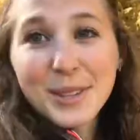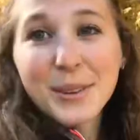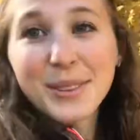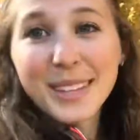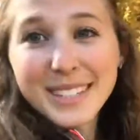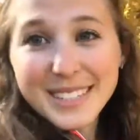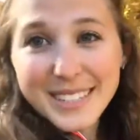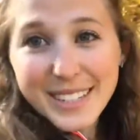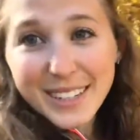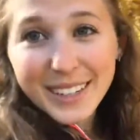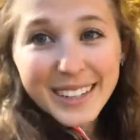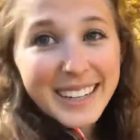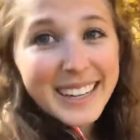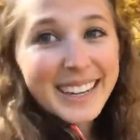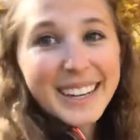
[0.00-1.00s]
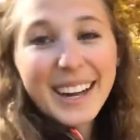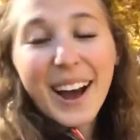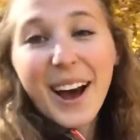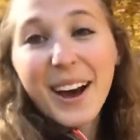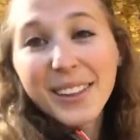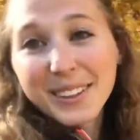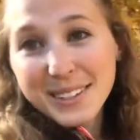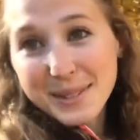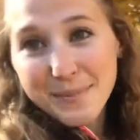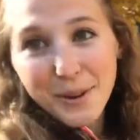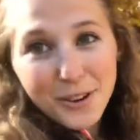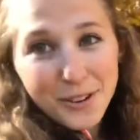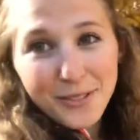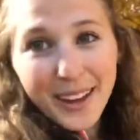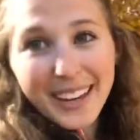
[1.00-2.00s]
So this year, getting others
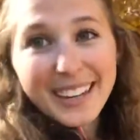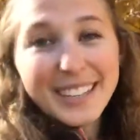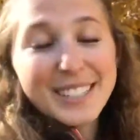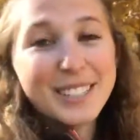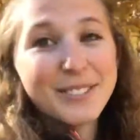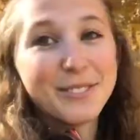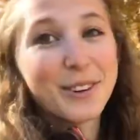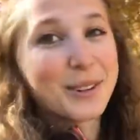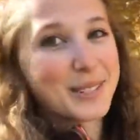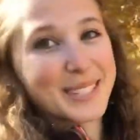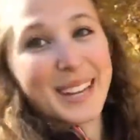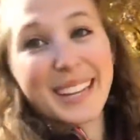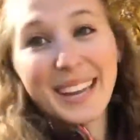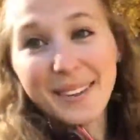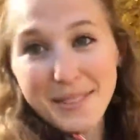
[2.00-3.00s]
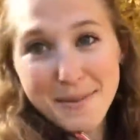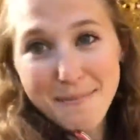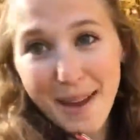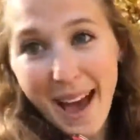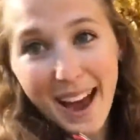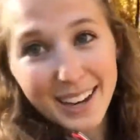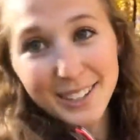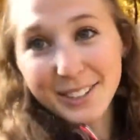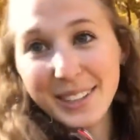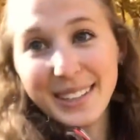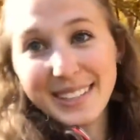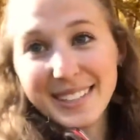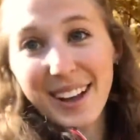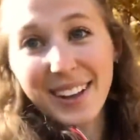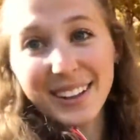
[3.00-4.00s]
motivated to focus on giving back during
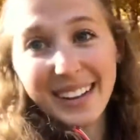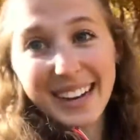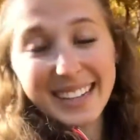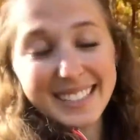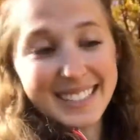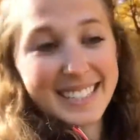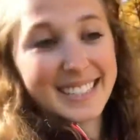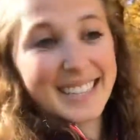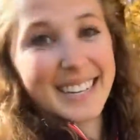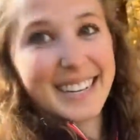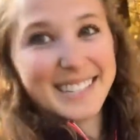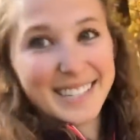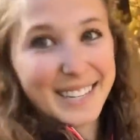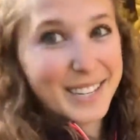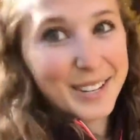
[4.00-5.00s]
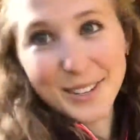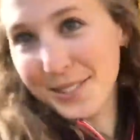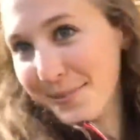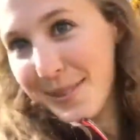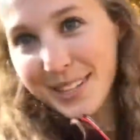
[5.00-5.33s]
this holiday season is a huge